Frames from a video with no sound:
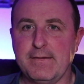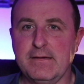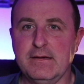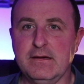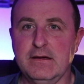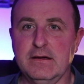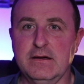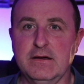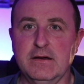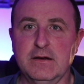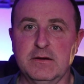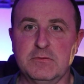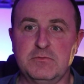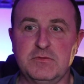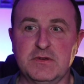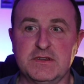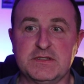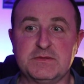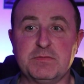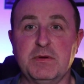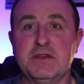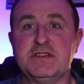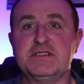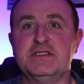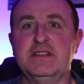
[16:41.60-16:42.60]

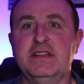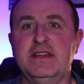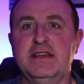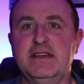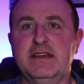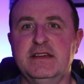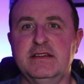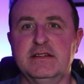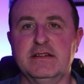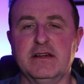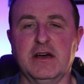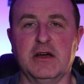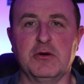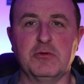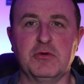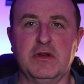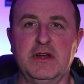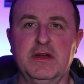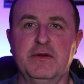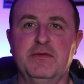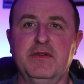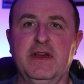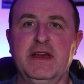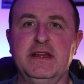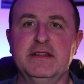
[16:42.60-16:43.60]
especially in
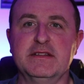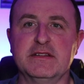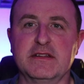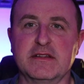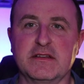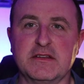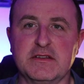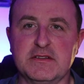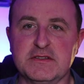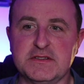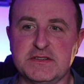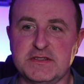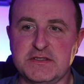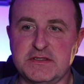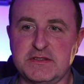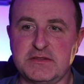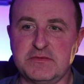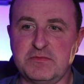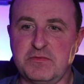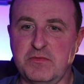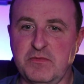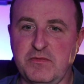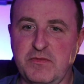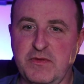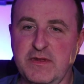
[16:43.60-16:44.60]
RAF Hendon,
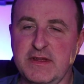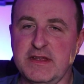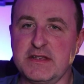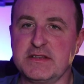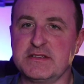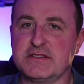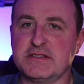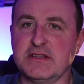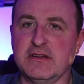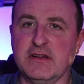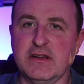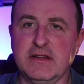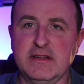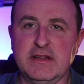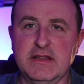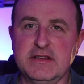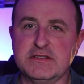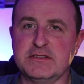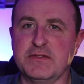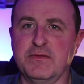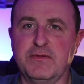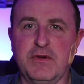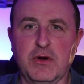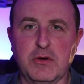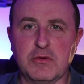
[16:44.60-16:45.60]
because things like
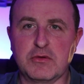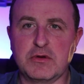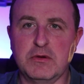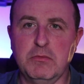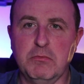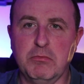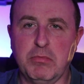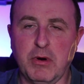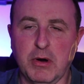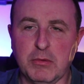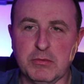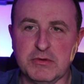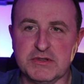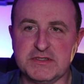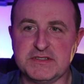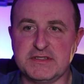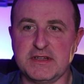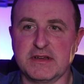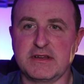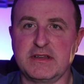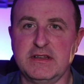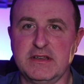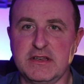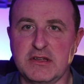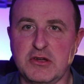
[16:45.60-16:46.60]
there's a Vulcan bomber
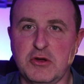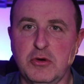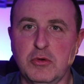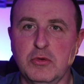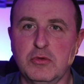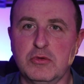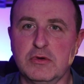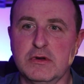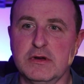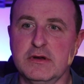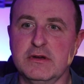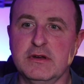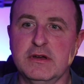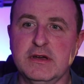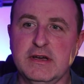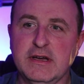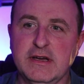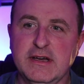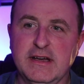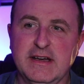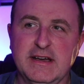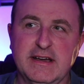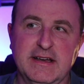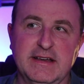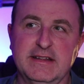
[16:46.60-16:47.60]
stuck in the corner,
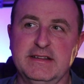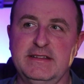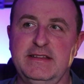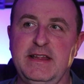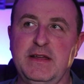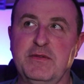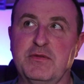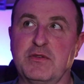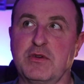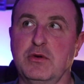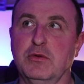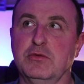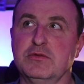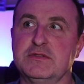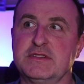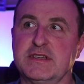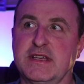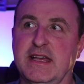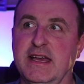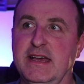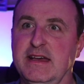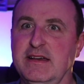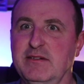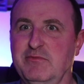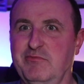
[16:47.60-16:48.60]
difficult to
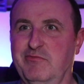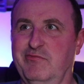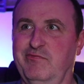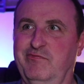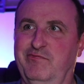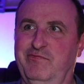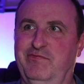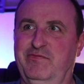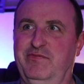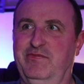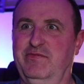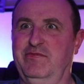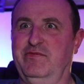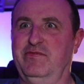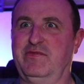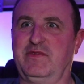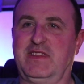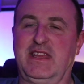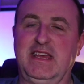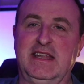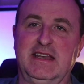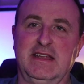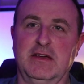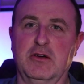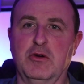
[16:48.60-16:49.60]
get
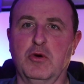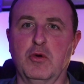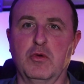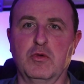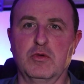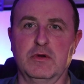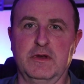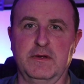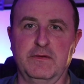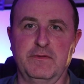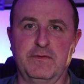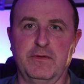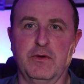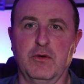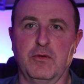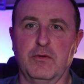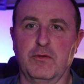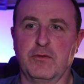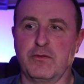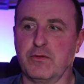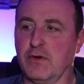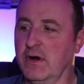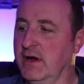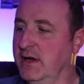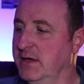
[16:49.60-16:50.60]
it all in full
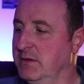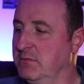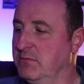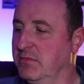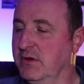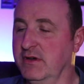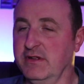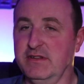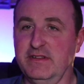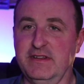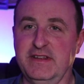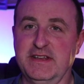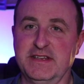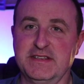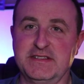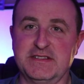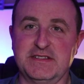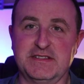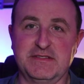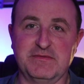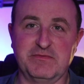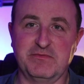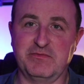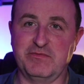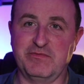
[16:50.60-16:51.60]
frame, but
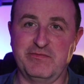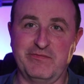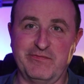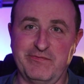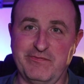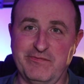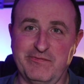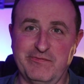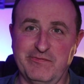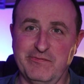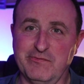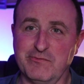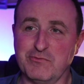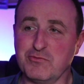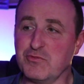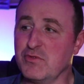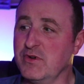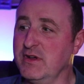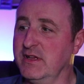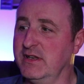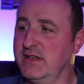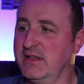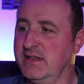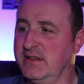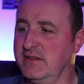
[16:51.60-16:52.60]
this
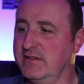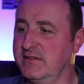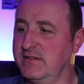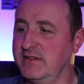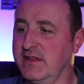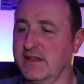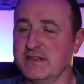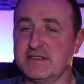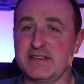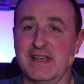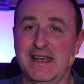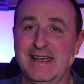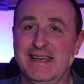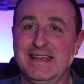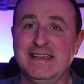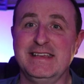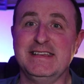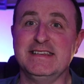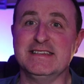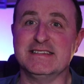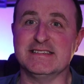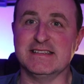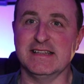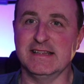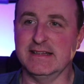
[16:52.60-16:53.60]
really does it
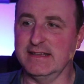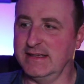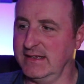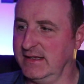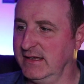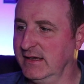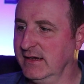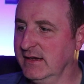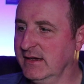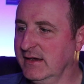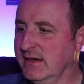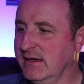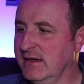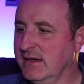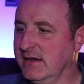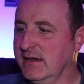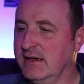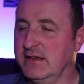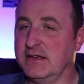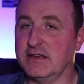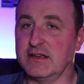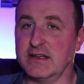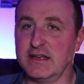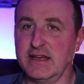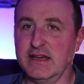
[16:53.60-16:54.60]
easily.
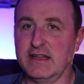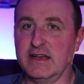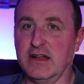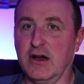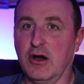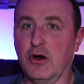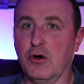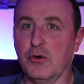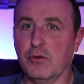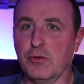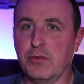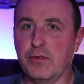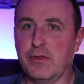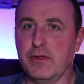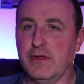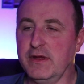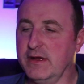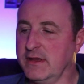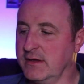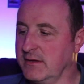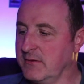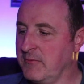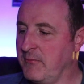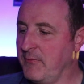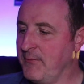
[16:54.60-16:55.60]
You can get the whole
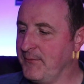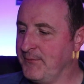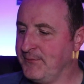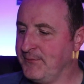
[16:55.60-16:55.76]
thing.